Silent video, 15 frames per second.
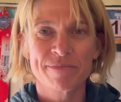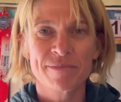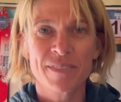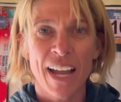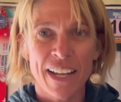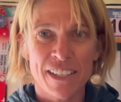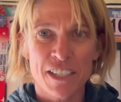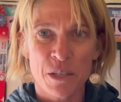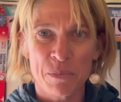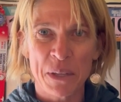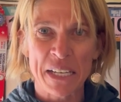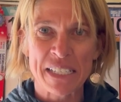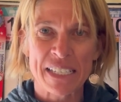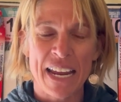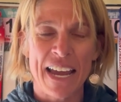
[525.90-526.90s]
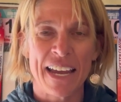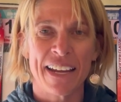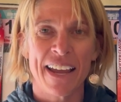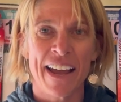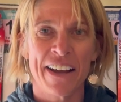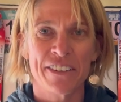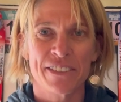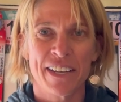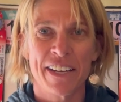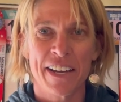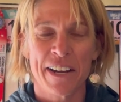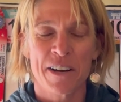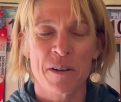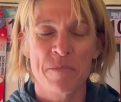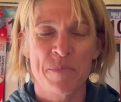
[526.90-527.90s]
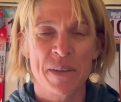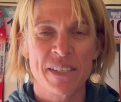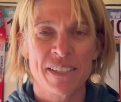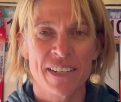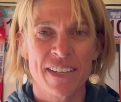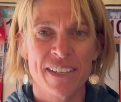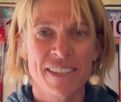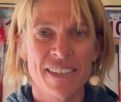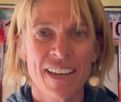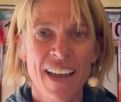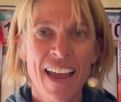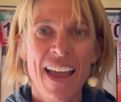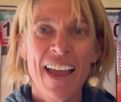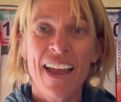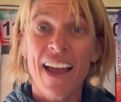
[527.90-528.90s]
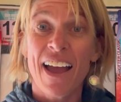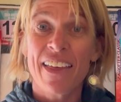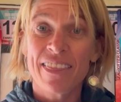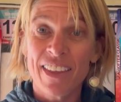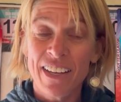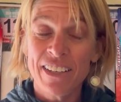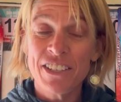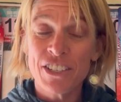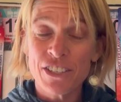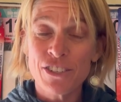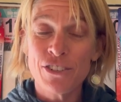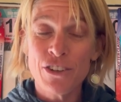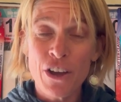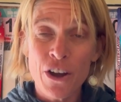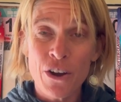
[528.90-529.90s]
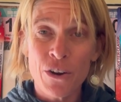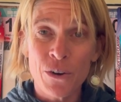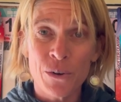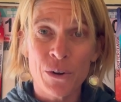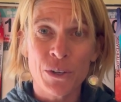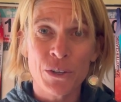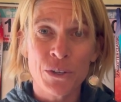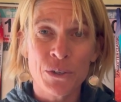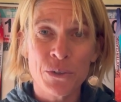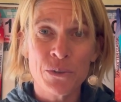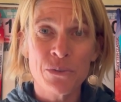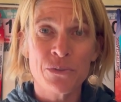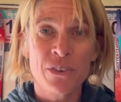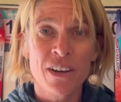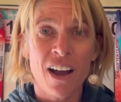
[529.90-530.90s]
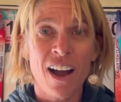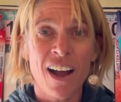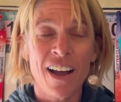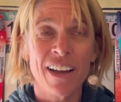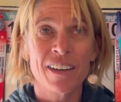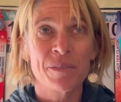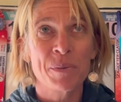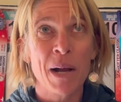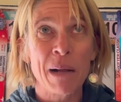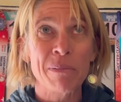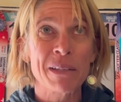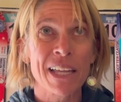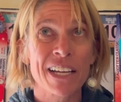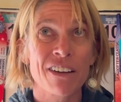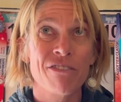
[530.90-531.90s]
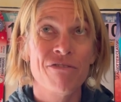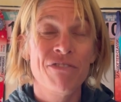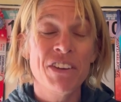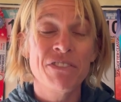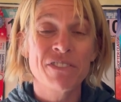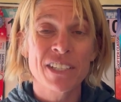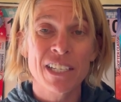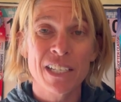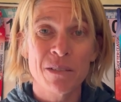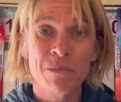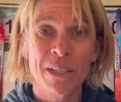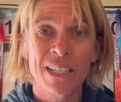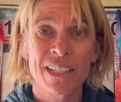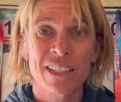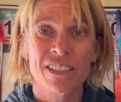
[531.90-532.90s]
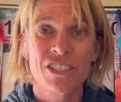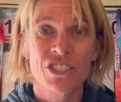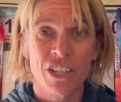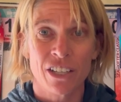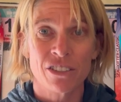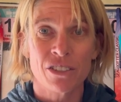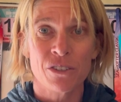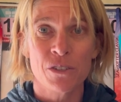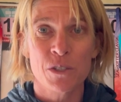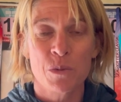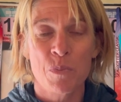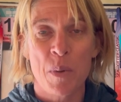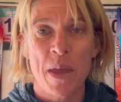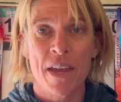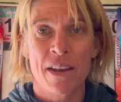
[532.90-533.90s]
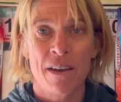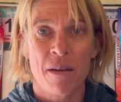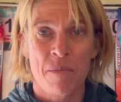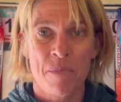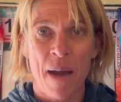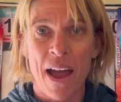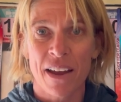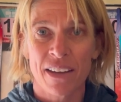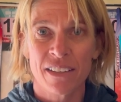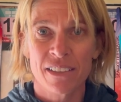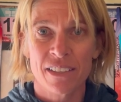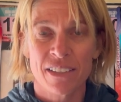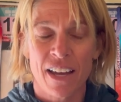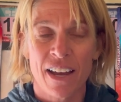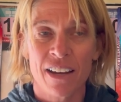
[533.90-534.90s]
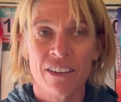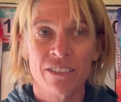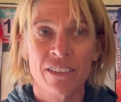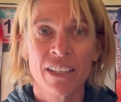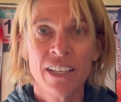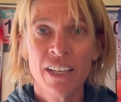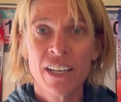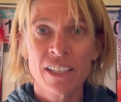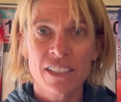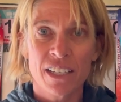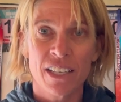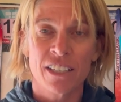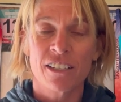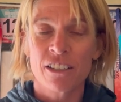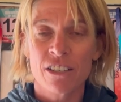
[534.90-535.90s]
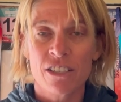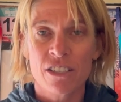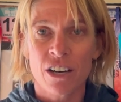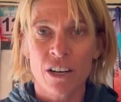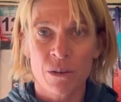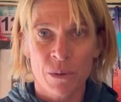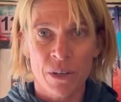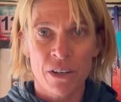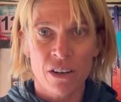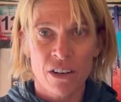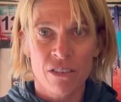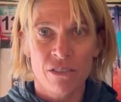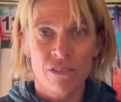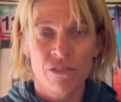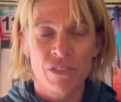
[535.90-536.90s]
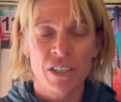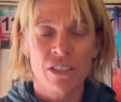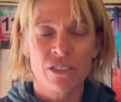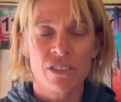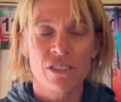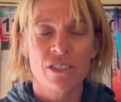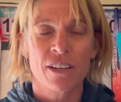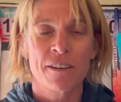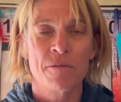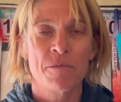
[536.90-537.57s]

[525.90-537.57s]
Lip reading: That's the place to hang out, take care of business. And then just know you've got probably like a 15-minute gentle spin back into town to get to the start where your vehicle is going to